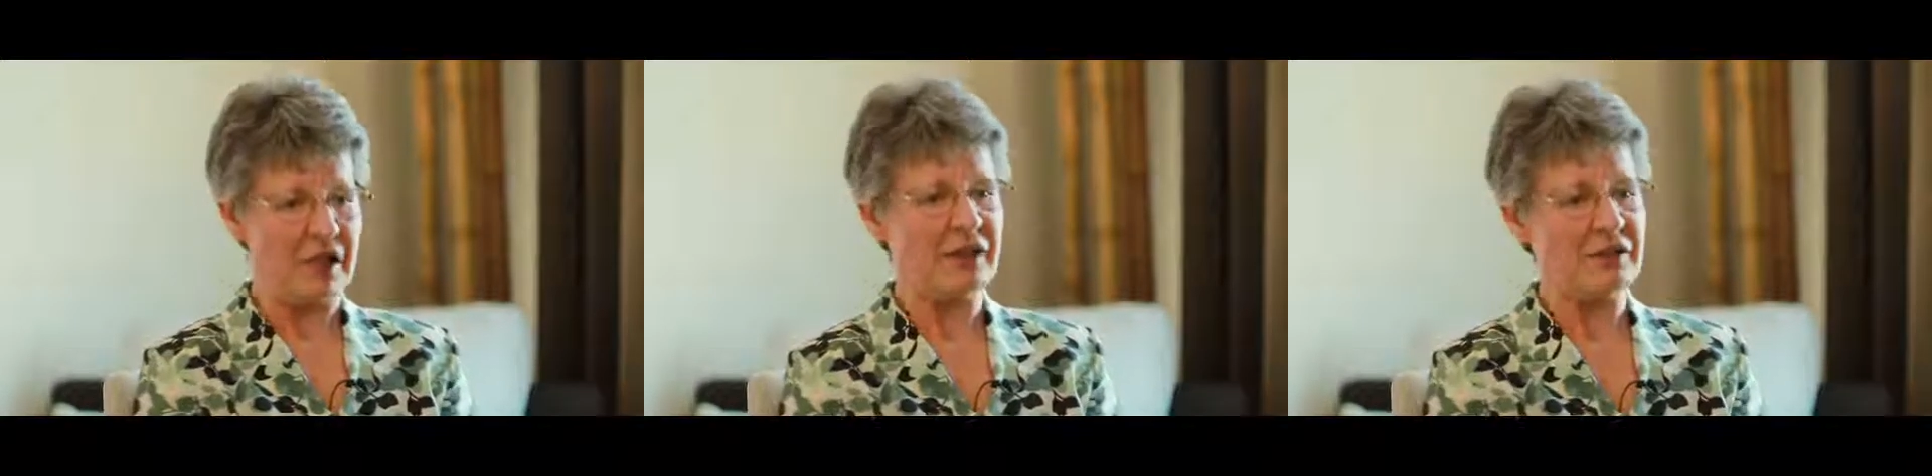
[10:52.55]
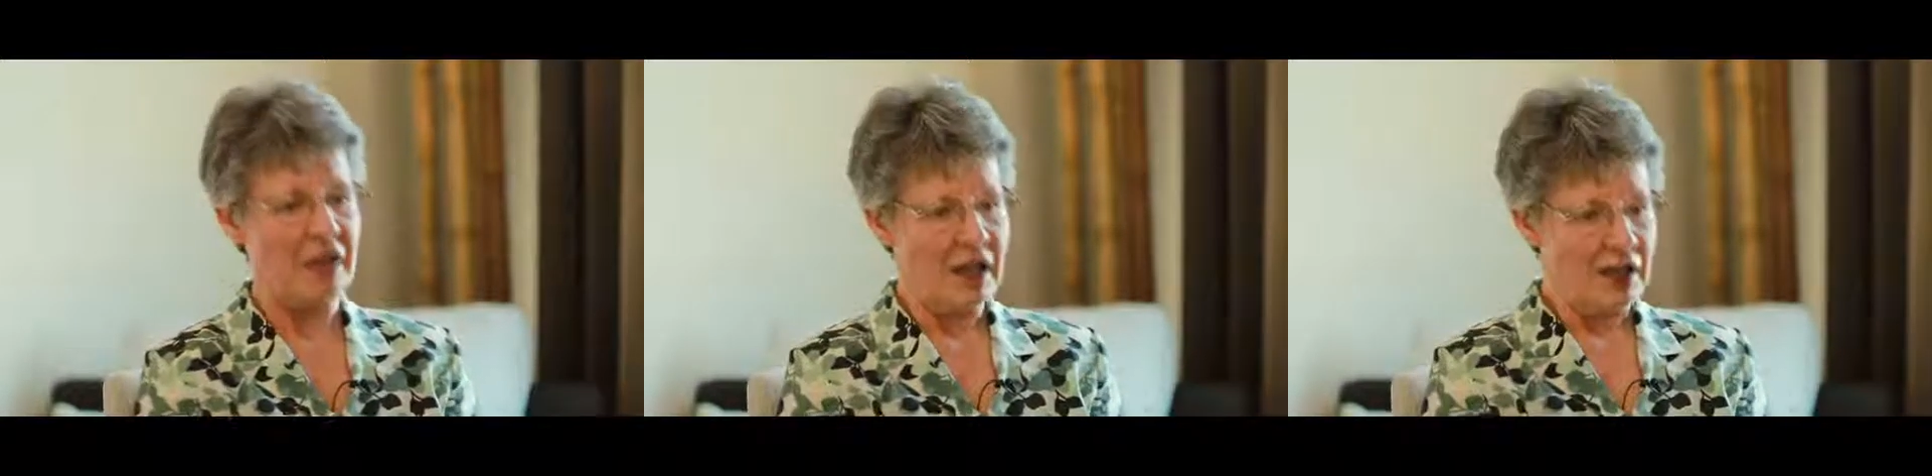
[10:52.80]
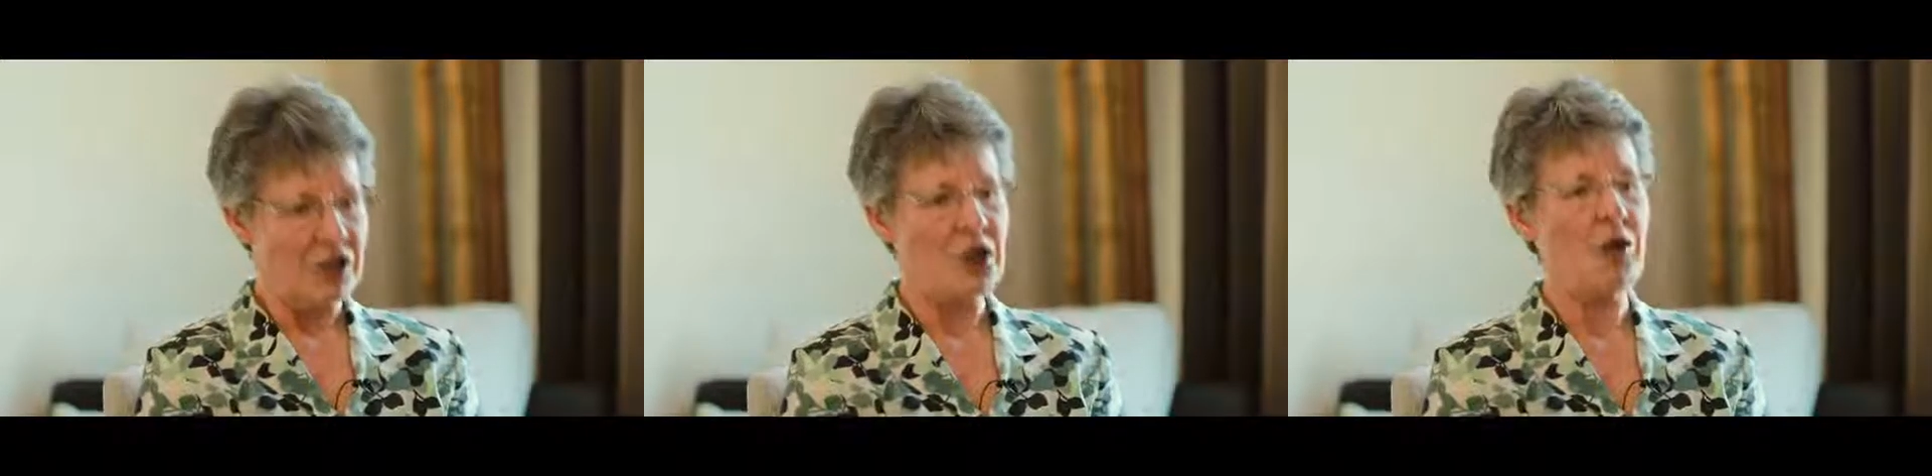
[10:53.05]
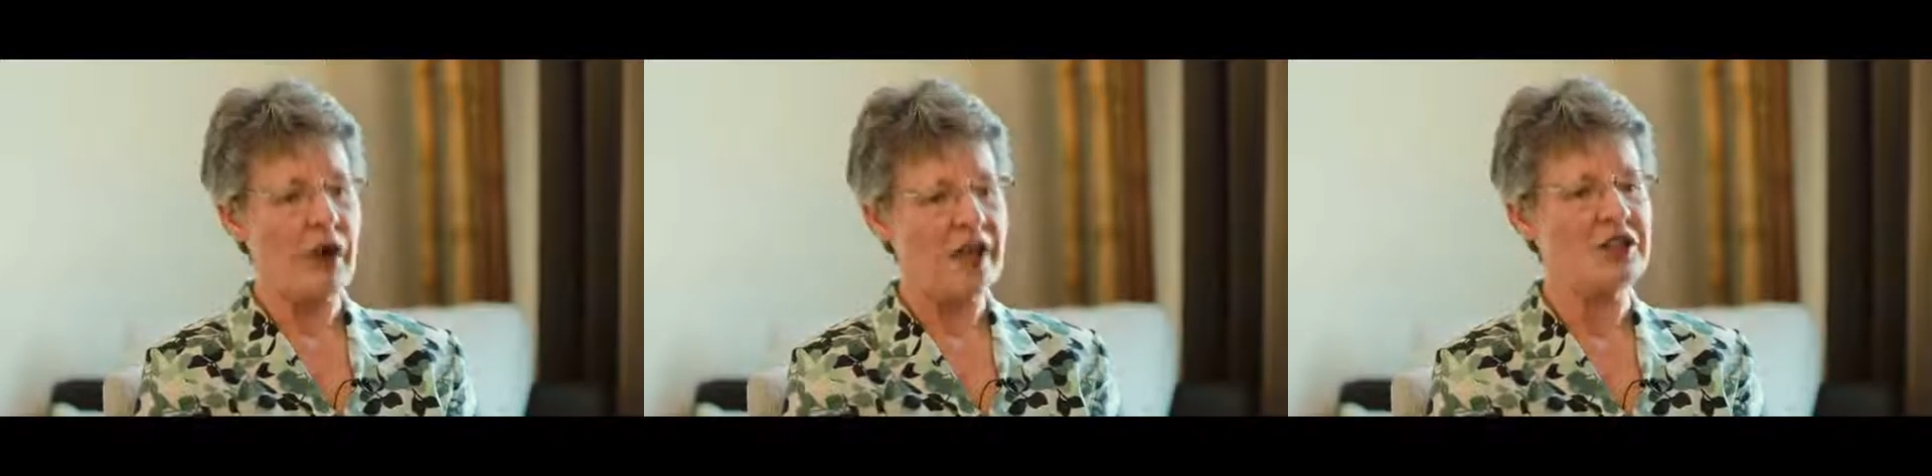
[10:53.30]
I'd
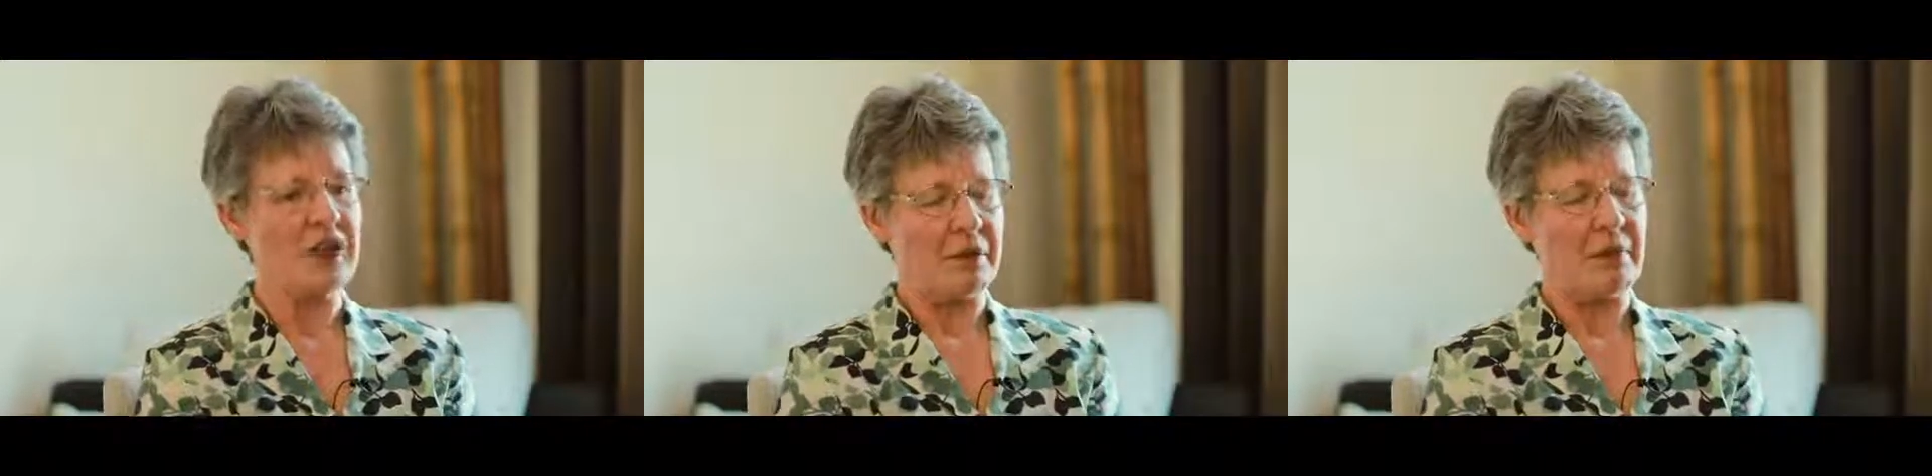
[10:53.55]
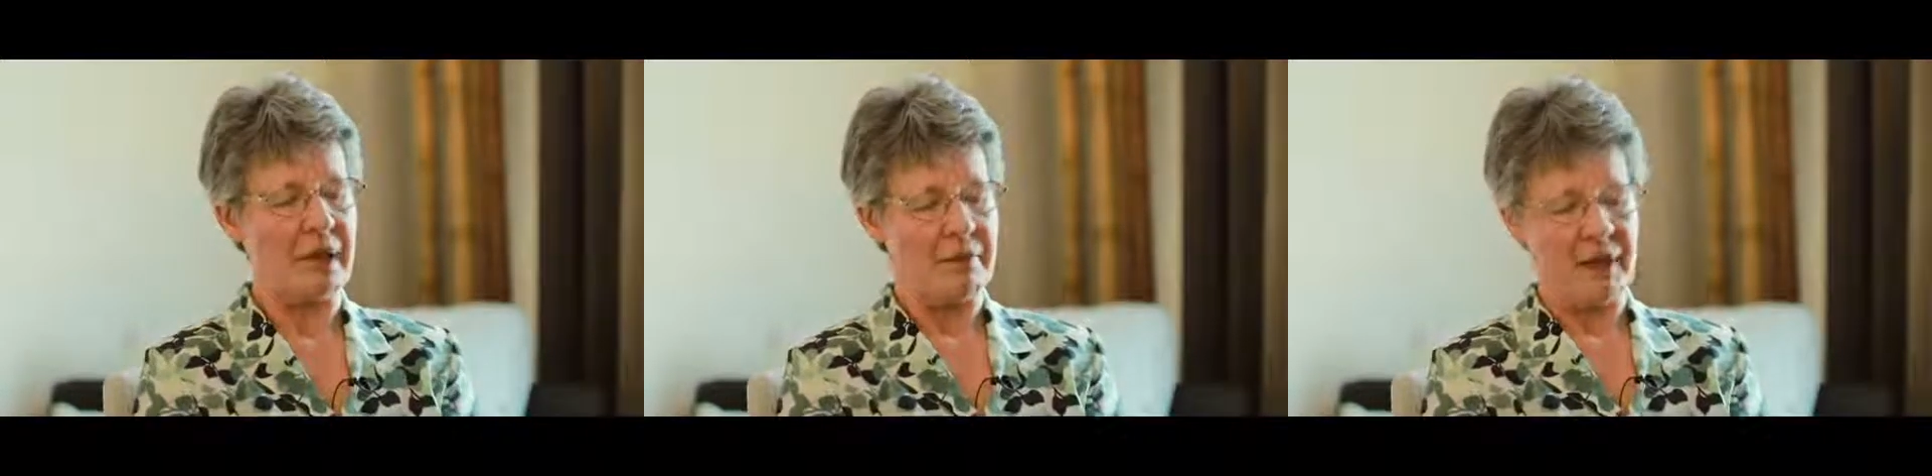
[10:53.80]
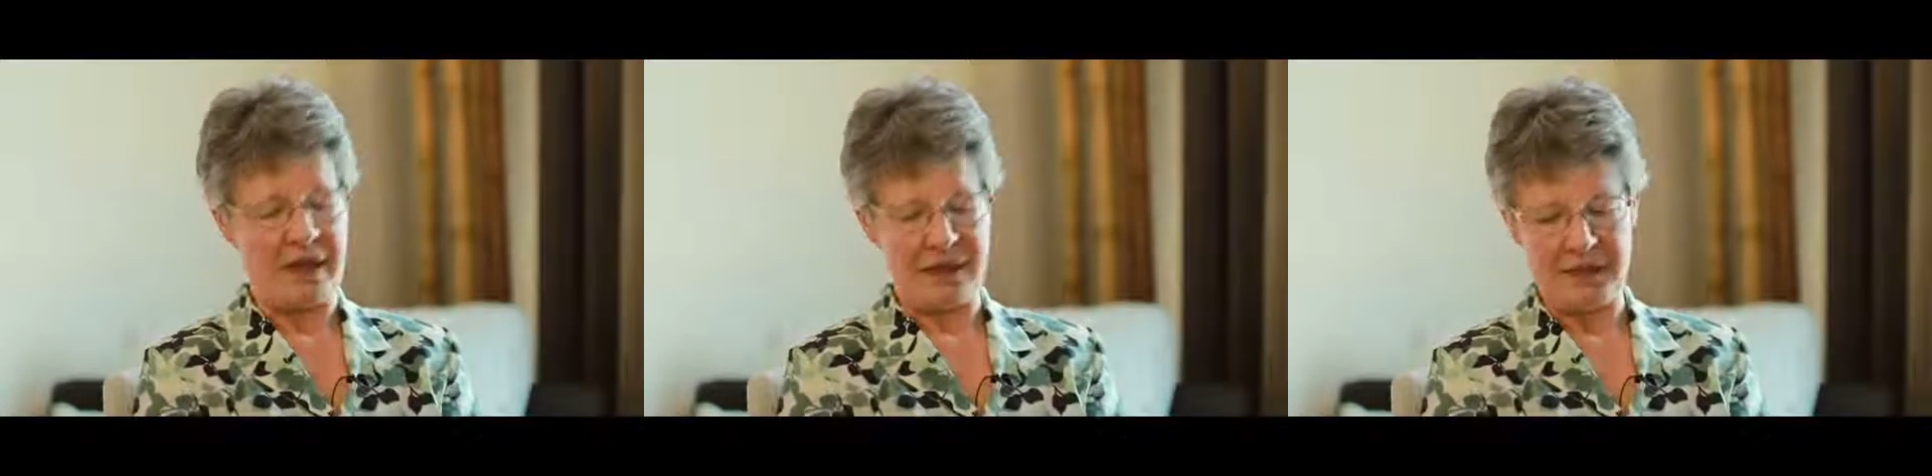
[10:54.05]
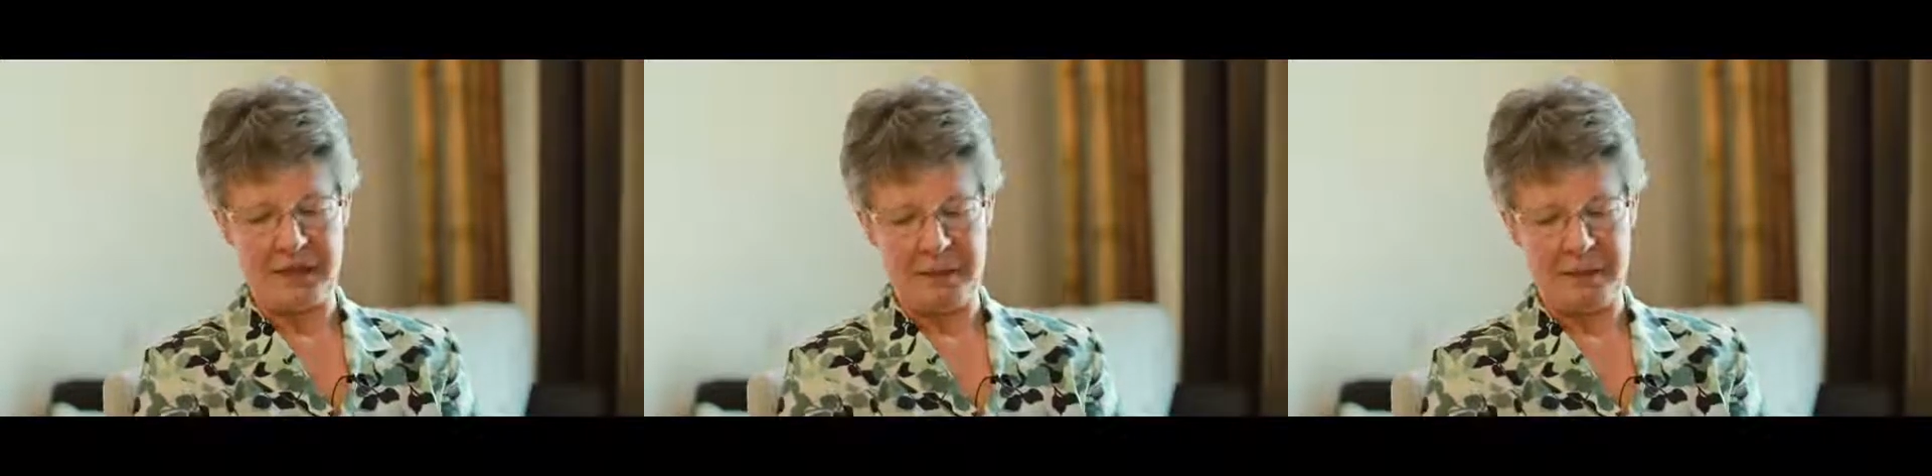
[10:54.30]
known I'd done my best.